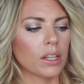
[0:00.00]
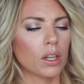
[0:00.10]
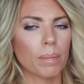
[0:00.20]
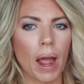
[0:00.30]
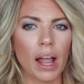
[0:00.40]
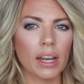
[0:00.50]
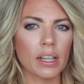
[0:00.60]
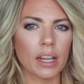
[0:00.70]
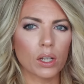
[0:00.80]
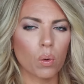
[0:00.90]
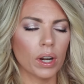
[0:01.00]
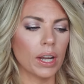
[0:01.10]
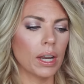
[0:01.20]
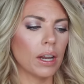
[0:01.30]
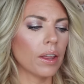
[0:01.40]
So the palette is like
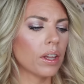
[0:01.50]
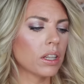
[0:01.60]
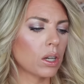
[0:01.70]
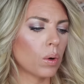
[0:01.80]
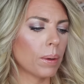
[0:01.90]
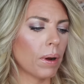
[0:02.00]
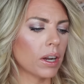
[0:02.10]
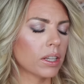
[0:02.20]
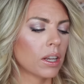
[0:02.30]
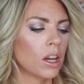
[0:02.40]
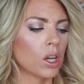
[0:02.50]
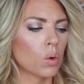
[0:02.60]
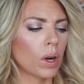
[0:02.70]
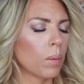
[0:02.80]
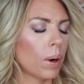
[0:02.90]
20, I think it's like 20 bucks,
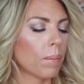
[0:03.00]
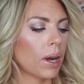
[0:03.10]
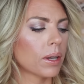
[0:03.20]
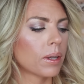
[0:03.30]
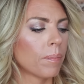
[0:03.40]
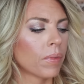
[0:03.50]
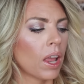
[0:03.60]
21 bucks.